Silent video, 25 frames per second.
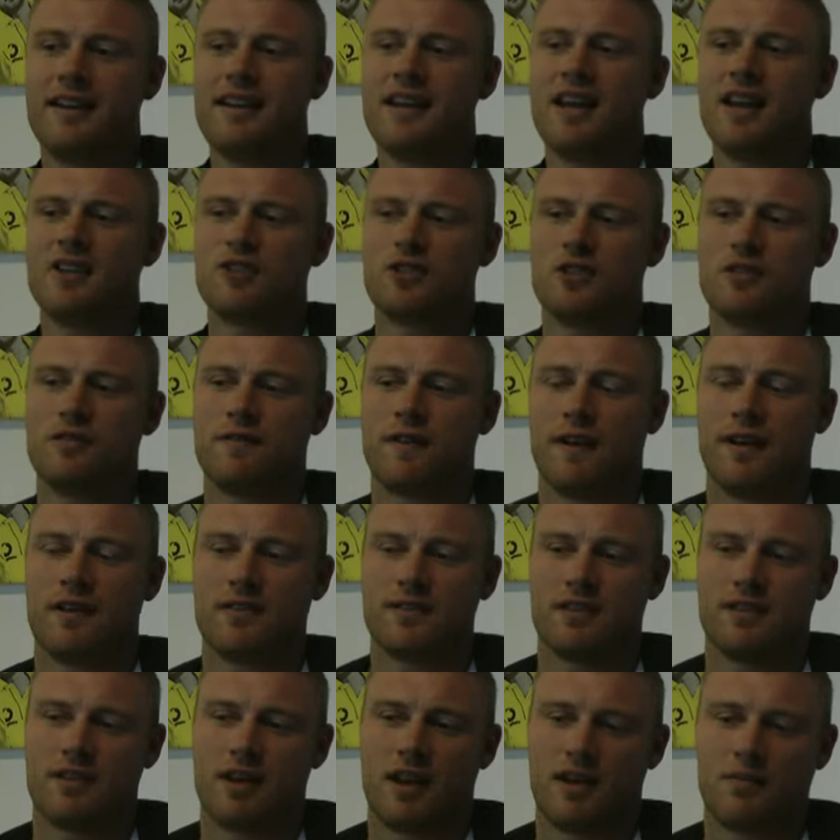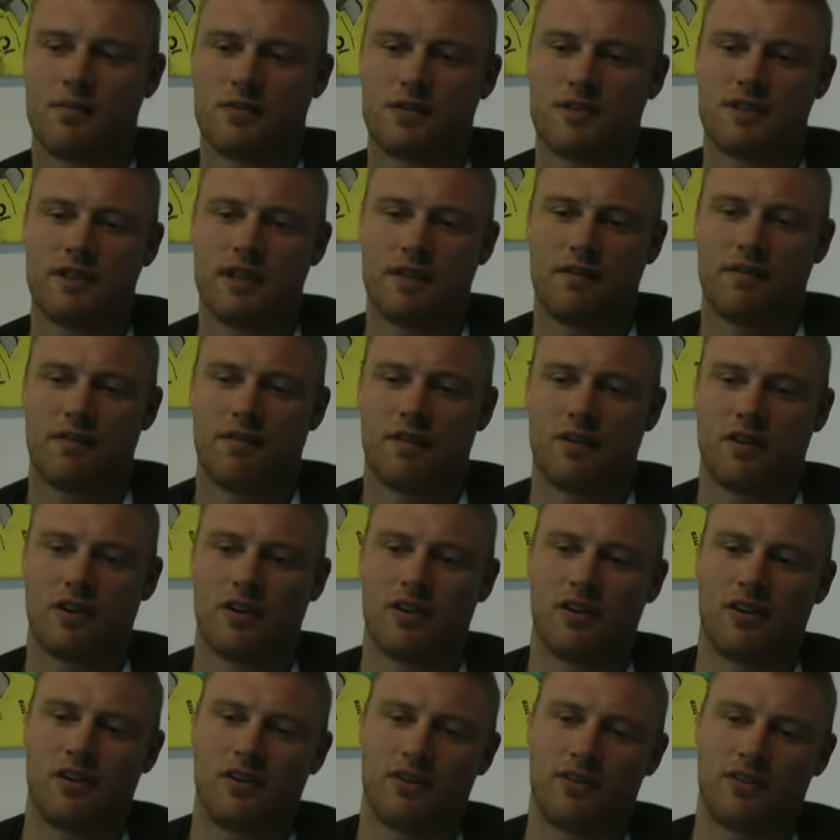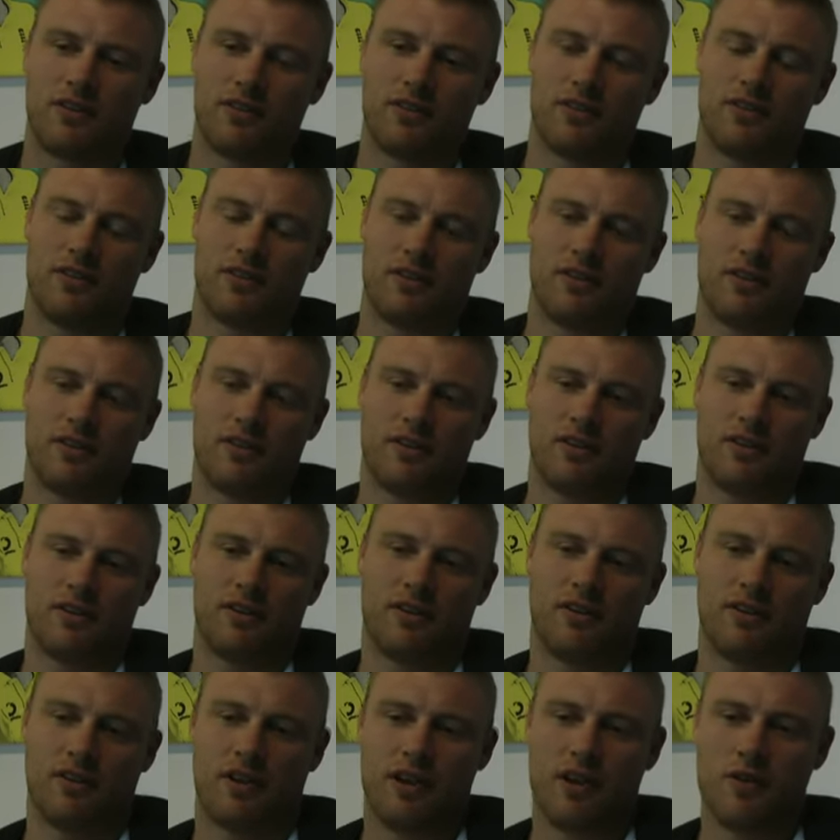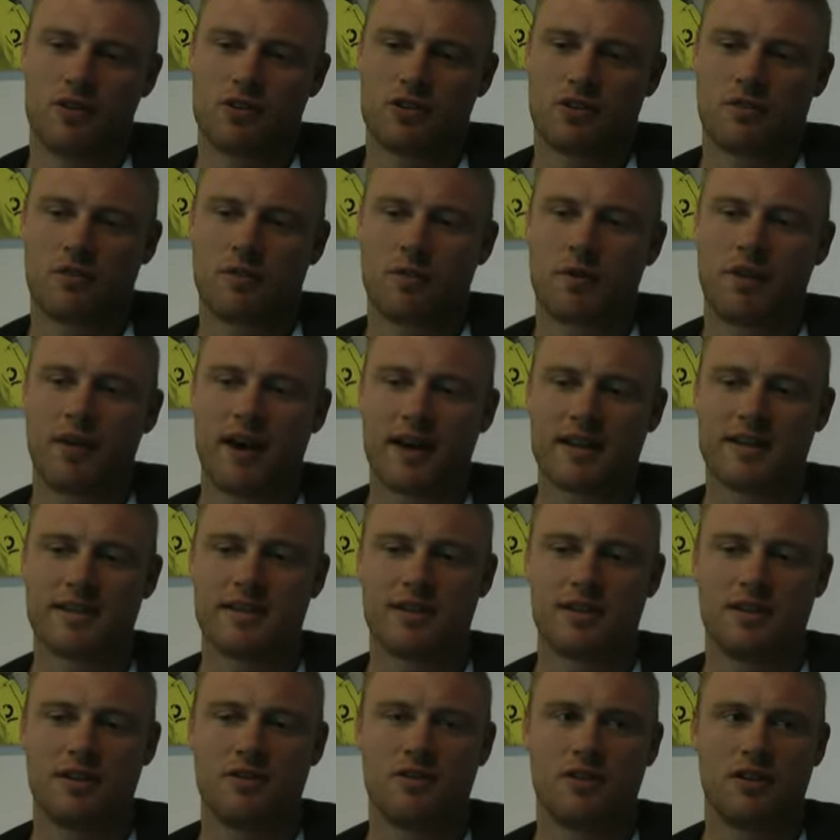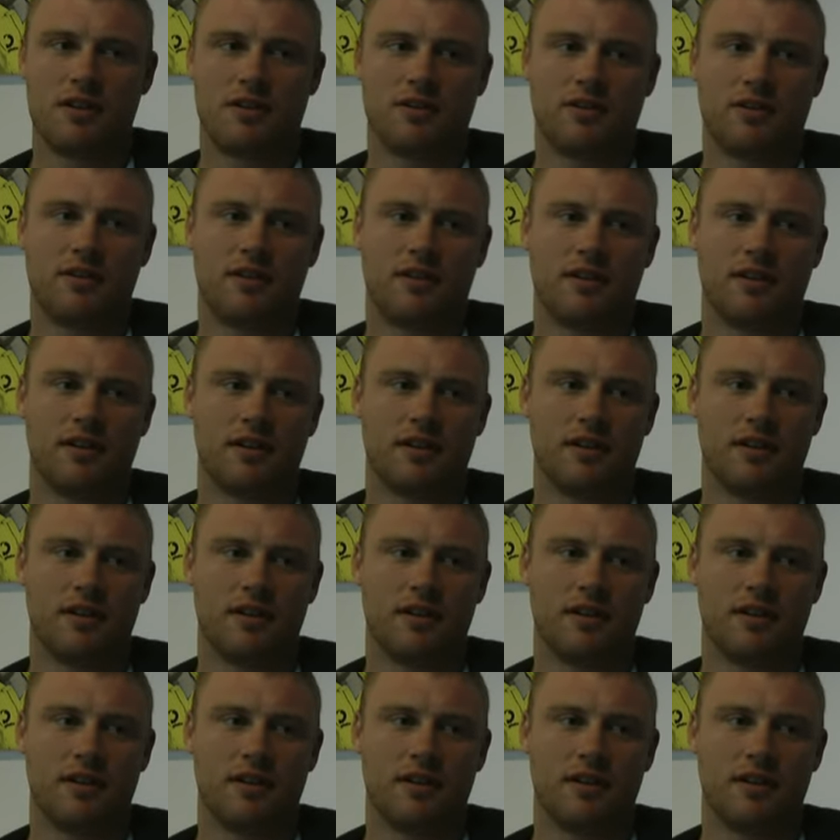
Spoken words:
Yeah, 2009 was different because it was going to be my last series.